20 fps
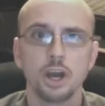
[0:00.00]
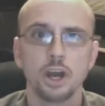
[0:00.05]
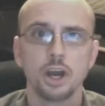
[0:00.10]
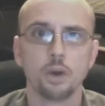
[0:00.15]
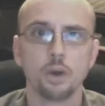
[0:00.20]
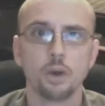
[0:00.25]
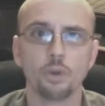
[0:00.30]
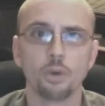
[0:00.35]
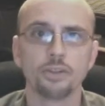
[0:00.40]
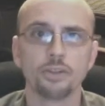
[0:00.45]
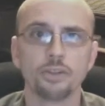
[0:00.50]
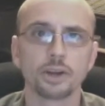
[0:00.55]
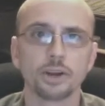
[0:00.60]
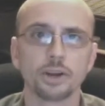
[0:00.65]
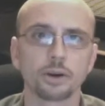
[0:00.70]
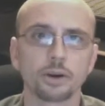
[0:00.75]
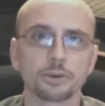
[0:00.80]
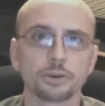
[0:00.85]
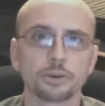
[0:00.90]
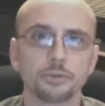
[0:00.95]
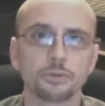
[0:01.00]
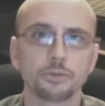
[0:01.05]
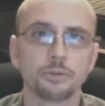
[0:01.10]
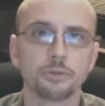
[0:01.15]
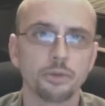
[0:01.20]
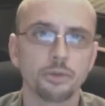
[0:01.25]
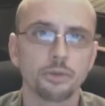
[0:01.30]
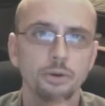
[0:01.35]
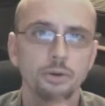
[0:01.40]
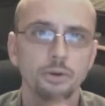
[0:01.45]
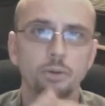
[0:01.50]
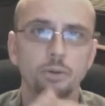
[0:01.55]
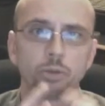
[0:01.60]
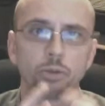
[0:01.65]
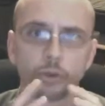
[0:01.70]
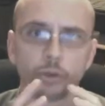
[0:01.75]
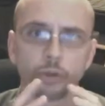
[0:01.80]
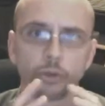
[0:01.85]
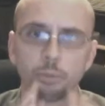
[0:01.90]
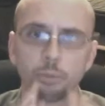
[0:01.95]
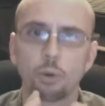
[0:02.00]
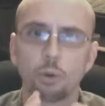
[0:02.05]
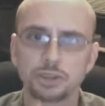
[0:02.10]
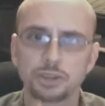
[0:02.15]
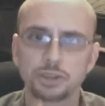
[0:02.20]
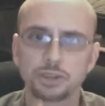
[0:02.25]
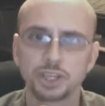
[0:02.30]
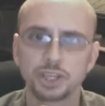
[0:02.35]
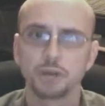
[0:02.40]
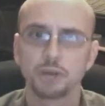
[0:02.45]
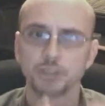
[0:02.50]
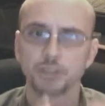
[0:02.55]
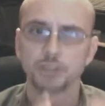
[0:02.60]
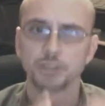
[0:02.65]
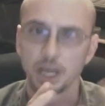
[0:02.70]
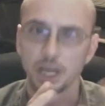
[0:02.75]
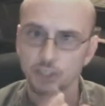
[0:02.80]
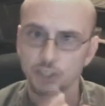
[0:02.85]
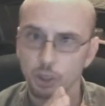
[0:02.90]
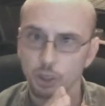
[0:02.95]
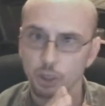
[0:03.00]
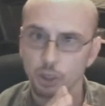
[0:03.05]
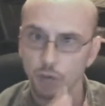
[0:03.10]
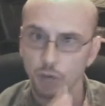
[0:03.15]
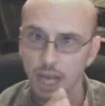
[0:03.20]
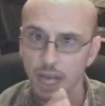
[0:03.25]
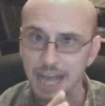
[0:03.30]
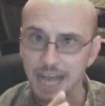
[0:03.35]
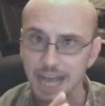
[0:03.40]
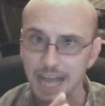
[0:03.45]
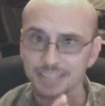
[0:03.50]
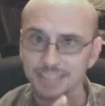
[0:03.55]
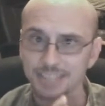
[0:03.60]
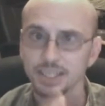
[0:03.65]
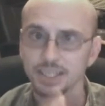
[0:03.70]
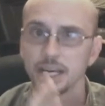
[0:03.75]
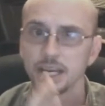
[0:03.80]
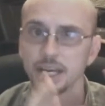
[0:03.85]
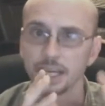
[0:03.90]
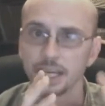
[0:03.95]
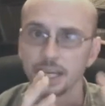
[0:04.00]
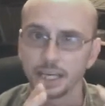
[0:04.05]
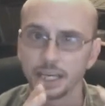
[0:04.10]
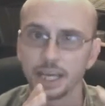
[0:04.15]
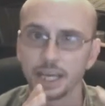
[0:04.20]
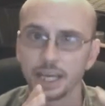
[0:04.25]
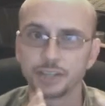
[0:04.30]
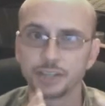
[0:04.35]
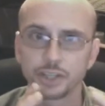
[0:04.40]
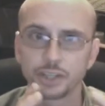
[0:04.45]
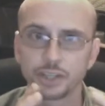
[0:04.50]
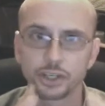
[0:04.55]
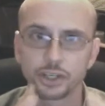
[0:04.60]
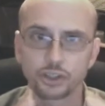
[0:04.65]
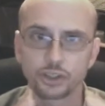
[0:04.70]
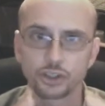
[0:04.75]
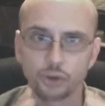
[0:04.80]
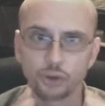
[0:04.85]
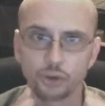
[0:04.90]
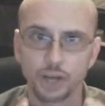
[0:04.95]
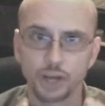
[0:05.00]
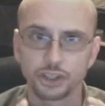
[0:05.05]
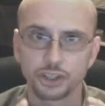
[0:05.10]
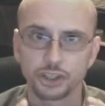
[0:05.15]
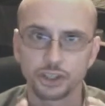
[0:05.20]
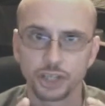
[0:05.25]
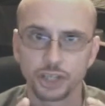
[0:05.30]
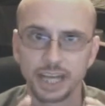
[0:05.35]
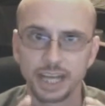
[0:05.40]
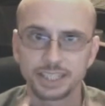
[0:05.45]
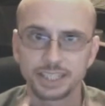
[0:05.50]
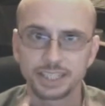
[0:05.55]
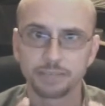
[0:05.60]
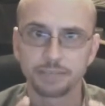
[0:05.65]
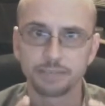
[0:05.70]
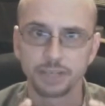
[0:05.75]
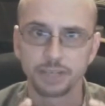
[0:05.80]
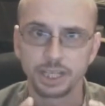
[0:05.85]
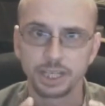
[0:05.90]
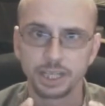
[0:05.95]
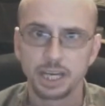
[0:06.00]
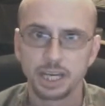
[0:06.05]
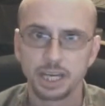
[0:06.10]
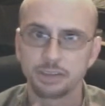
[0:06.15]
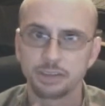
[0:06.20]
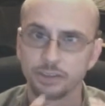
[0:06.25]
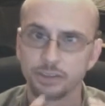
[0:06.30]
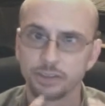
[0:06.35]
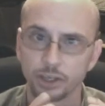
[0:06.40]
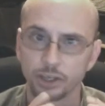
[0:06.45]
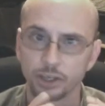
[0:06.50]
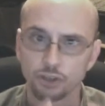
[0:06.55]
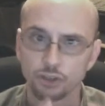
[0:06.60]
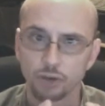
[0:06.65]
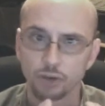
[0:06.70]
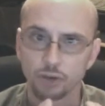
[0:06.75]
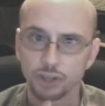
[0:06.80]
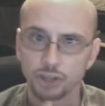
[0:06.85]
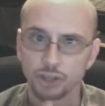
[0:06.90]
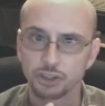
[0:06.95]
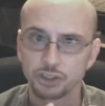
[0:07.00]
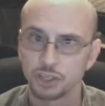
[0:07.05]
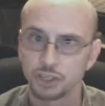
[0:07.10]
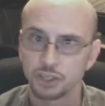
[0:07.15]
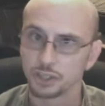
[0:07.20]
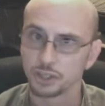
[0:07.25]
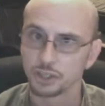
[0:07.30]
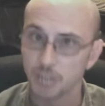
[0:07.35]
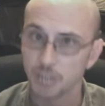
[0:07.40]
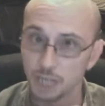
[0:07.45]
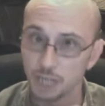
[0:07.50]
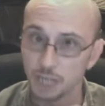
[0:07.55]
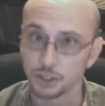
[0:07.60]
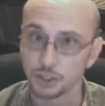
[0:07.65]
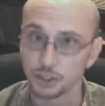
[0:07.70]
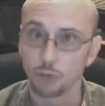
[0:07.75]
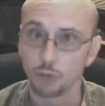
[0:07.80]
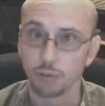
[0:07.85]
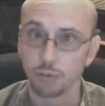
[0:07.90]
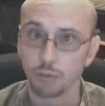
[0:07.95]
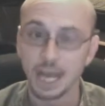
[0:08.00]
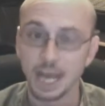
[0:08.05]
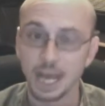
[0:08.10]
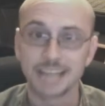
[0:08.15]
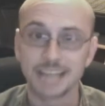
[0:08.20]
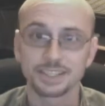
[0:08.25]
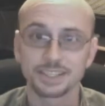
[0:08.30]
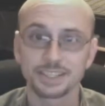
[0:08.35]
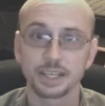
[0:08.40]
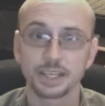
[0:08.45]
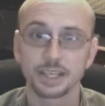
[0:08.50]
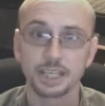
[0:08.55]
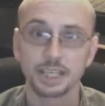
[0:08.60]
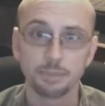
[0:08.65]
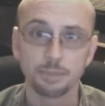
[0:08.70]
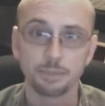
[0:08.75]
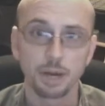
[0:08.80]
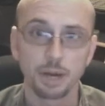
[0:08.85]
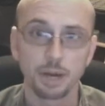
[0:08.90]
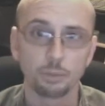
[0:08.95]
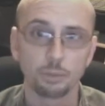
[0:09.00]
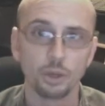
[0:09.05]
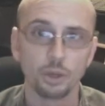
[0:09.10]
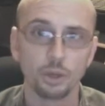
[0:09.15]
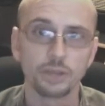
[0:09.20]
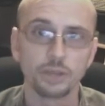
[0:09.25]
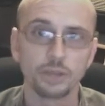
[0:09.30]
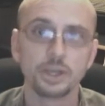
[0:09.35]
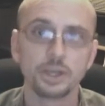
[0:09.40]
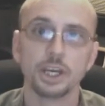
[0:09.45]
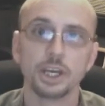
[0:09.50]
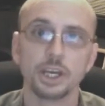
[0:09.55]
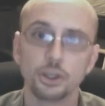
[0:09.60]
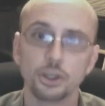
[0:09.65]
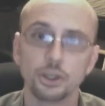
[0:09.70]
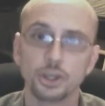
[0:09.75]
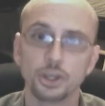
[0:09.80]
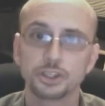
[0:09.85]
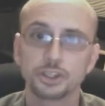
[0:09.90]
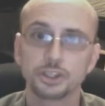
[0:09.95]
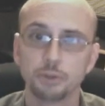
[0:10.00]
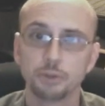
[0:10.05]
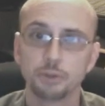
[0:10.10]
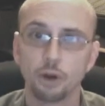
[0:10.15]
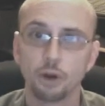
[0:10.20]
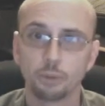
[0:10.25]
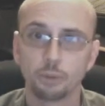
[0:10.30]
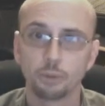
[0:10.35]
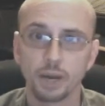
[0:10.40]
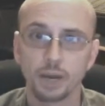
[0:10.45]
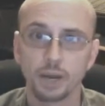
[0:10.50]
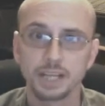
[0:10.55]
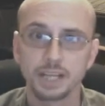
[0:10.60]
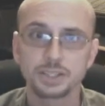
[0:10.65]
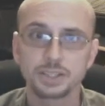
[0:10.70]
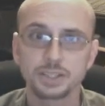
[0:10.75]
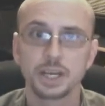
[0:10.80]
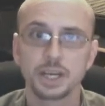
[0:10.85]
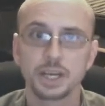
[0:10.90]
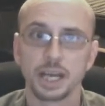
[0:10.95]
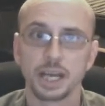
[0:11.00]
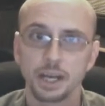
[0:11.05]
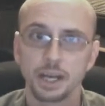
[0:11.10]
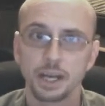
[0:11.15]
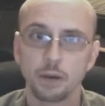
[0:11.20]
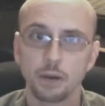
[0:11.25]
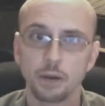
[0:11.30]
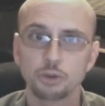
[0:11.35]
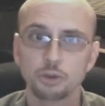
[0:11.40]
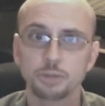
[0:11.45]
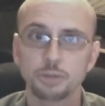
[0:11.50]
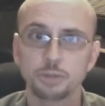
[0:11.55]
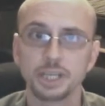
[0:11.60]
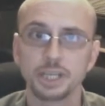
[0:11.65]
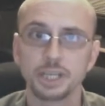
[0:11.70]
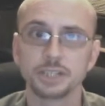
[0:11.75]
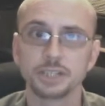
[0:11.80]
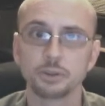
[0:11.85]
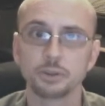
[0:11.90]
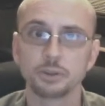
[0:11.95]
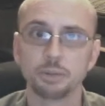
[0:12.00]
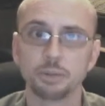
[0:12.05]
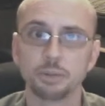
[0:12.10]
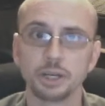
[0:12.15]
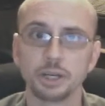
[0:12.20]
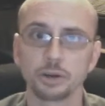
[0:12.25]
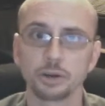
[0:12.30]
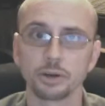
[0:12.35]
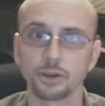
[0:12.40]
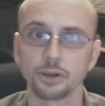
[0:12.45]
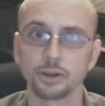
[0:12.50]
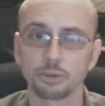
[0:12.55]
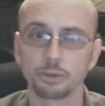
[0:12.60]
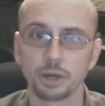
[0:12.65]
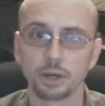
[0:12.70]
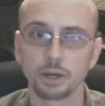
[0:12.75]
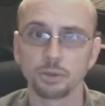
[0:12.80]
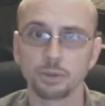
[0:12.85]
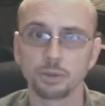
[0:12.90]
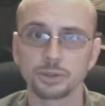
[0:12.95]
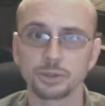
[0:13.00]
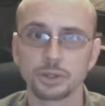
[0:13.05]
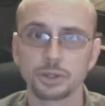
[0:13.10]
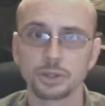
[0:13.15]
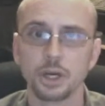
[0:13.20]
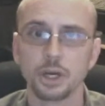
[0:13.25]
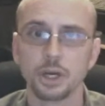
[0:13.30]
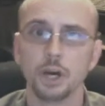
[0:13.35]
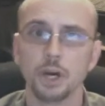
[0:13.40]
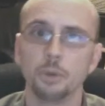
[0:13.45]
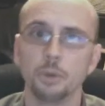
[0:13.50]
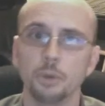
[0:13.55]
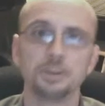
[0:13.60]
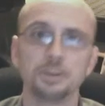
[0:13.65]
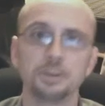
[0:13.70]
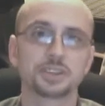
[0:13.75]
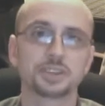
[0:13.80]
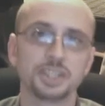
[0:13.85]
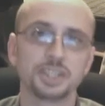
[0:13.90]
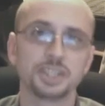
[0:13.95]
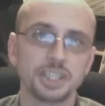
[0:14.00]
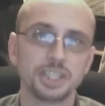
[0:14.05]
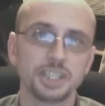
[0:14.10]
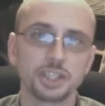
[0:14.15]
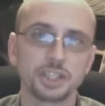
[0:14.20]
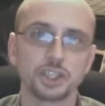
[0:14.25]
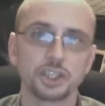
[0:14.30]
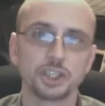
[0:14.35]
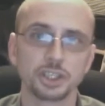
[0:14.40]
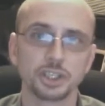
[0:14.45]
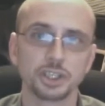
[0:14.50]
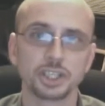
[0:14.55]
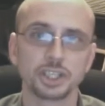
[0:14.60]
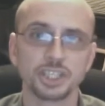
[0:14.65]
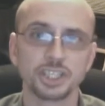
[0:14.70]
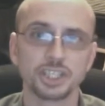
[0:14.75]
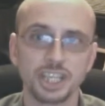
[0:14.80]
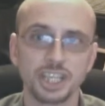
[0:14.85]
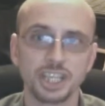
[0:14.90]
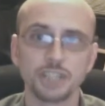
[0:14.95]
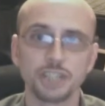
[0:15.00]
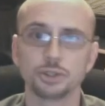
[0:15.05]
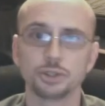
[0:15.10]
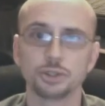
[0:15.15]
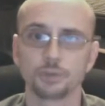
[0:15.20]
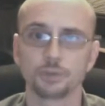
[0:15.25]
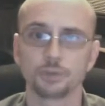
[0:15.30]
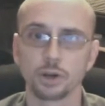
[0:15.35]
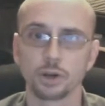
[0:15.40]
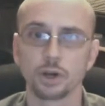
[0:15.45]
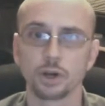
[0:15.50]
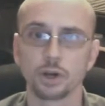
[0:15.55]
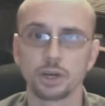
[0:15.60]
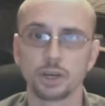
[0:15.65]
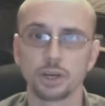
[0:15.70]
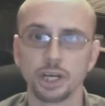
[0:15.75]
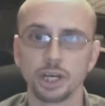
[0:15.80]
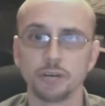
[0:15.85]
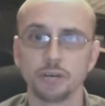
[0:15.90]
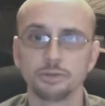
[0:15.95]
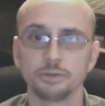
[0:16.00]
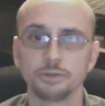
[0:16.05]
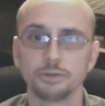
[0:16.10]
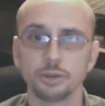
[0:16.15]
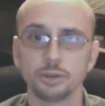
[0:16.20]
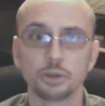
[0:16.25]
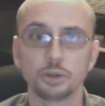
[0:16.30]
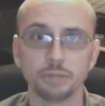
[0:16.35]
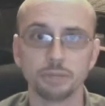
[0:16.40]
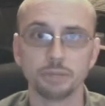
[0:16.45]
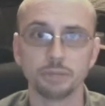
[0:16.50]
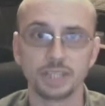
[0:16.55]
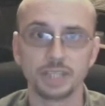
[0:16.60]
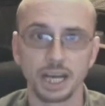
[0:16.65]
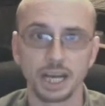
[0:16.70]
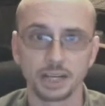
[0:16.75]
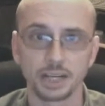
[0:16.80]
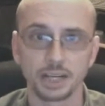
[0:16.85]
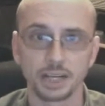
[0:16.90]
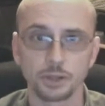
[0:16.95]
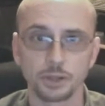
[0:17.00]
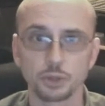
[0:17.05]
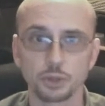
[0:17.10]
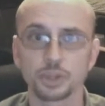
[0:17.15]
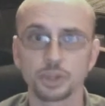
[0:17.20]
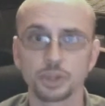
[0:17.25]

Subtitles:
When there are more cells, osteoclasts, engaged in destruction activity than the construction cells, osteoblasts, can keep up with, you get small breaks, and holes begin to appear in your bones. When this condition continues for long enough, you can be diagnosed with a